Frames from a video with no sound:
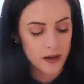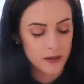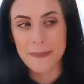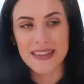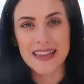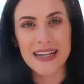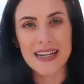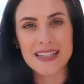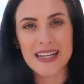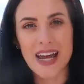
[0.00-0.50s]

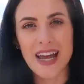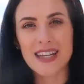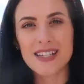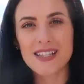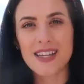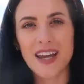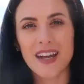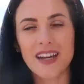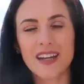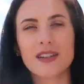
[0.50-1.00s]
But they
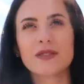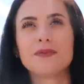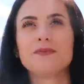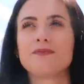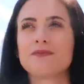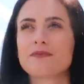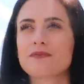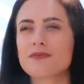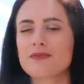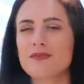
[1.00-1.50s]
taste like
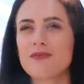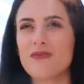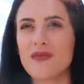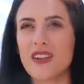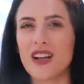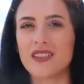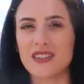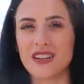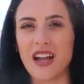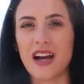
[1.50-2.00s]

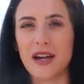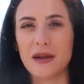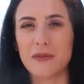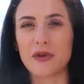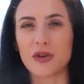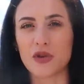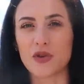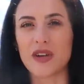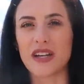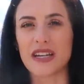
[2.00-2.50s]
lime
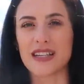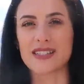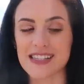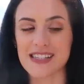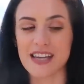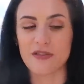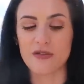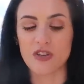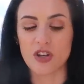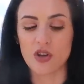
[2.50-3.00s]
greens.
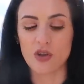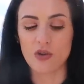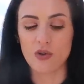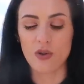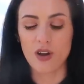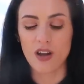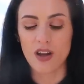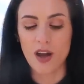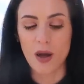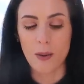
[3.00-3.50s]
Is if
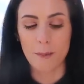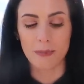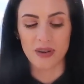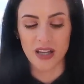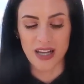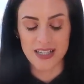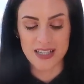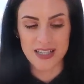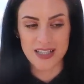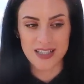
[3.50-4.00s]
you
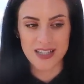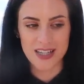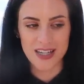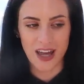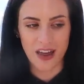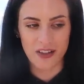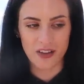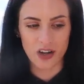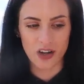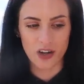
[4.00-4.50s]
blended
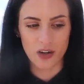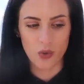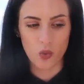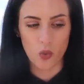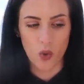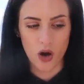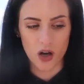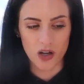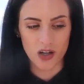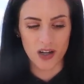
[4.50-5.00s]
together
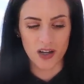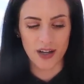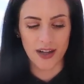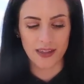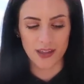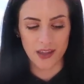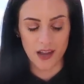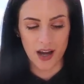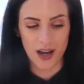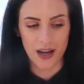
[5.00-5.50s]
water
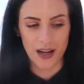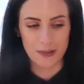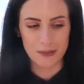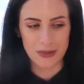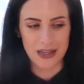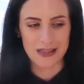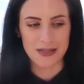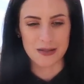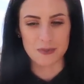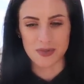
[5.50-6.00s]
and
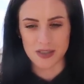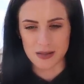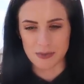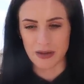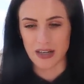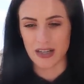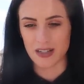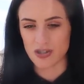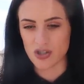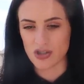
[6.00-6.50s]
lime and some
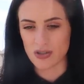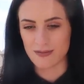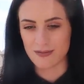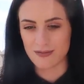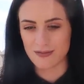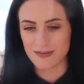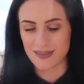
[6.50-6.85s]
spinach.